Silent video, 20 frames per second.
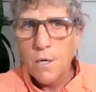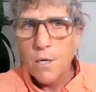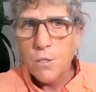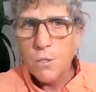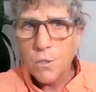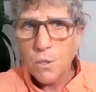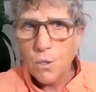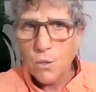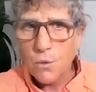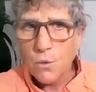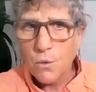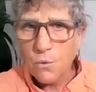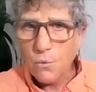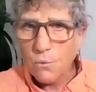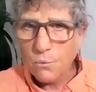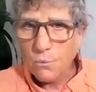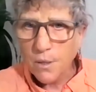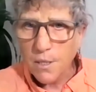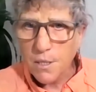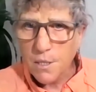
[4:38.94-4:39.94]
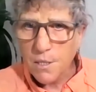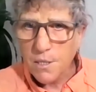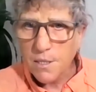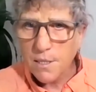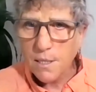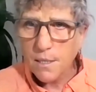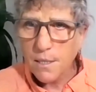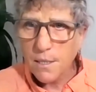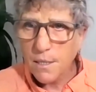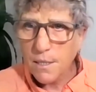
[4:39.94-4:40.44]
So the
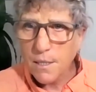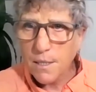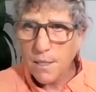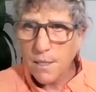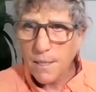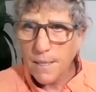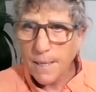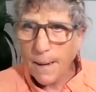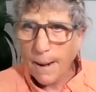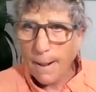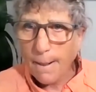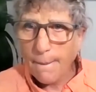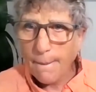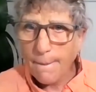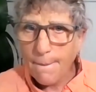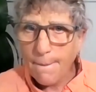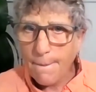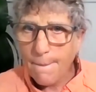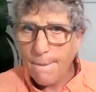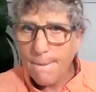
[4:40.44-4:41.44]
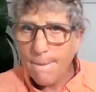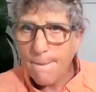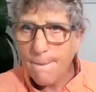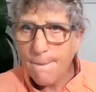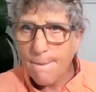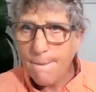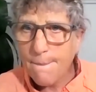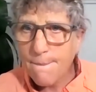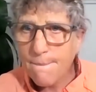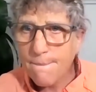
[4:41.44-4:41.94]
tomato, you use the
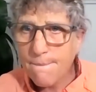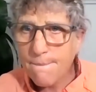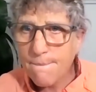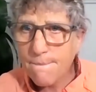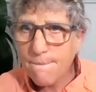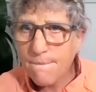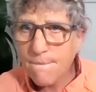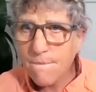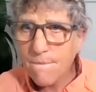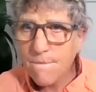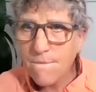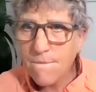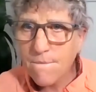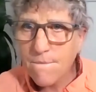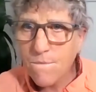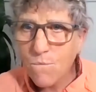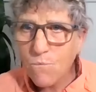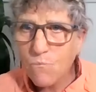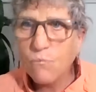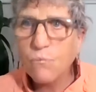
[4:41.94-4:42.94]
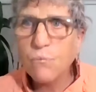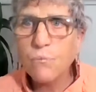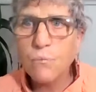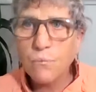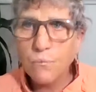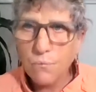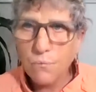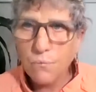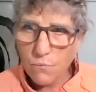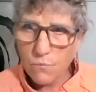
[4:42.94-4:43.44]
leaves and not the actual
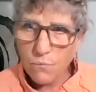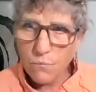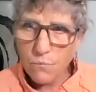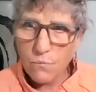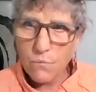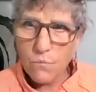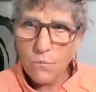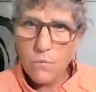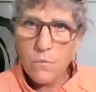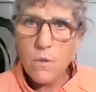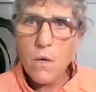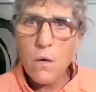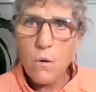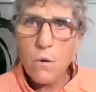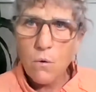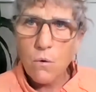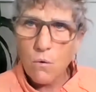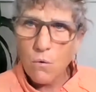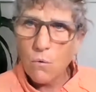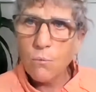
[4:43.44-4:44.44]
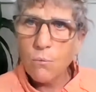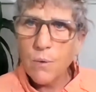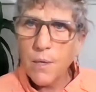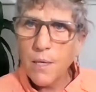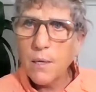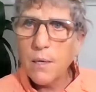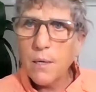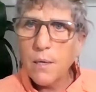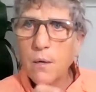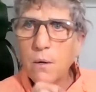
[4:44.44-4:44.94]
tomato itself? Oh, I
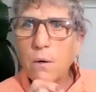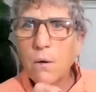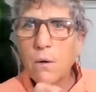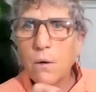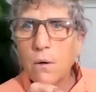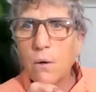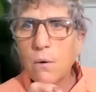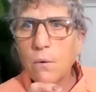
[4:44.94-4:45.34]
didn't know that.